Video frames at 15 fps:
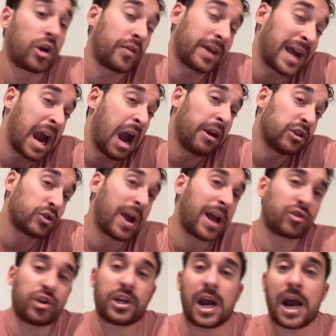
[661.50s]
that's really struggling. The
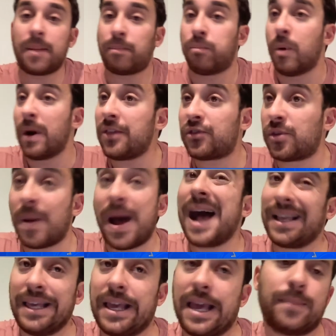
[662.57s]
Coyotes are actually kind of
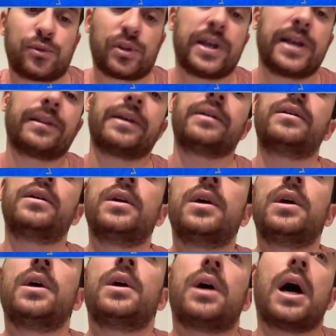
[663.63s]
winning some hockey games
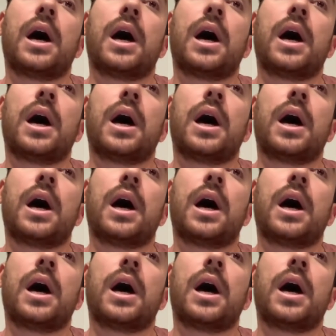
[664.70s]
lately.